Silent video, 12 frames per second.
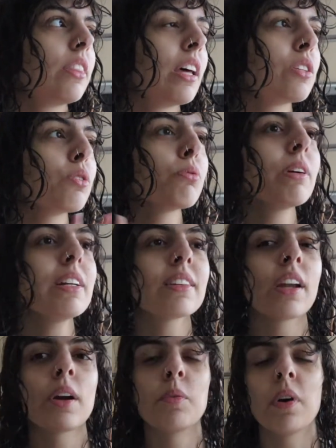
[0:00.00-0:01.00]
there's a
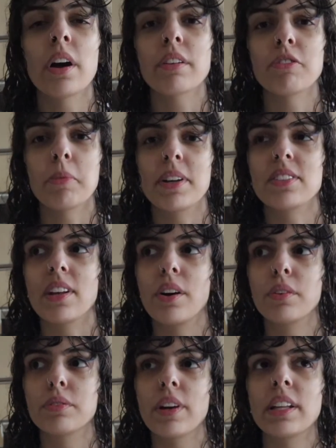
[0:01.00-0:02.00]
reason I work for
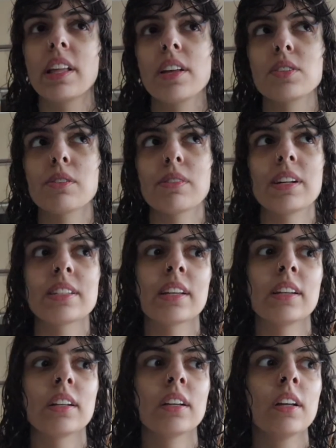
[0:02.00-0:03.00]
myself, and there's a
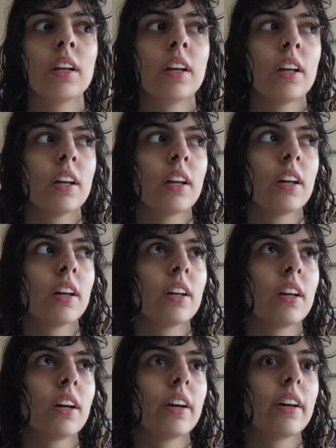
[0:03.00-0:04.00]
reason
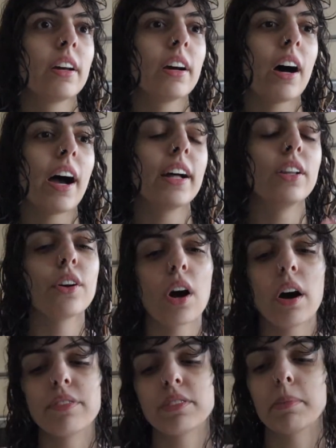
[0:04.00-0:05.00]
I look
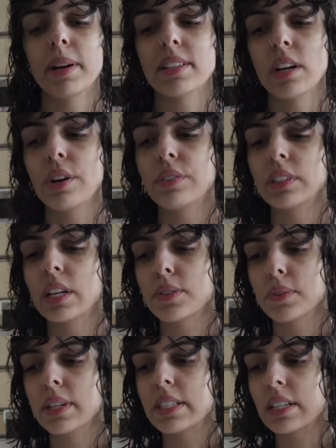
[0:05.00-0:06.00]
after myself, and there's
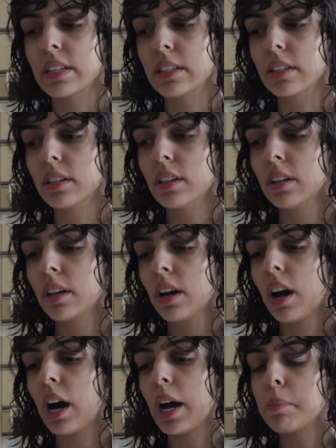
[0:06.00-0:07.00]
a reason
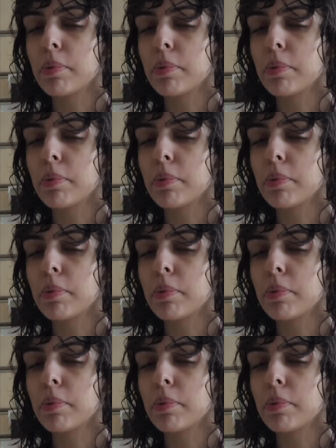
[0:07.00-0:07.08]
I